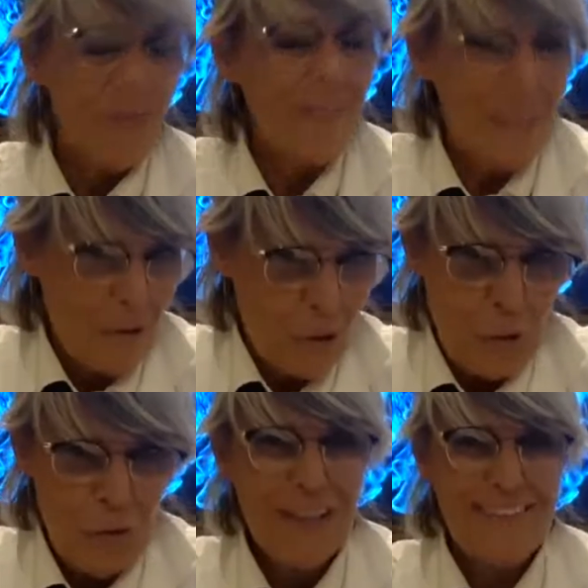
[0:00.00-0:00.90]
Thank
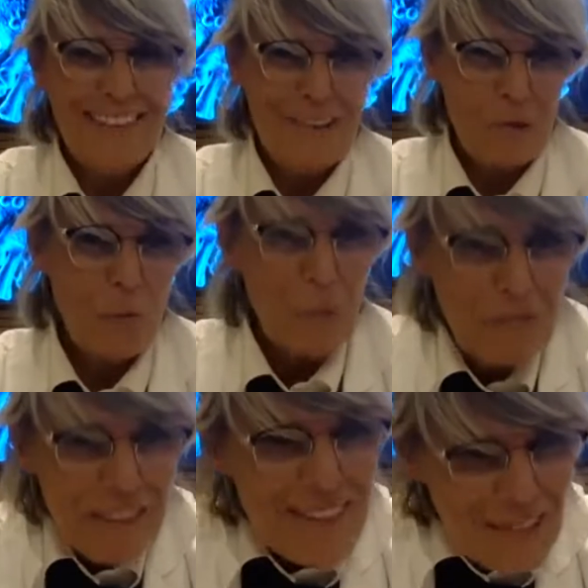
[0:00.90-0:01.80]
you. Thank you,
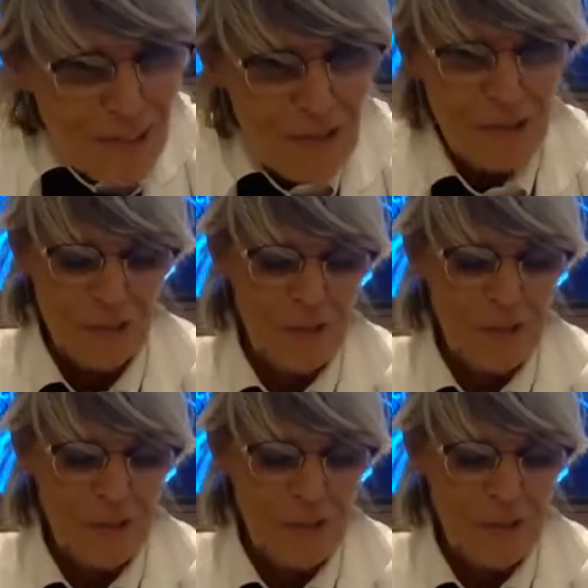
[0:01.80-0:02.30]
Professor Lococo.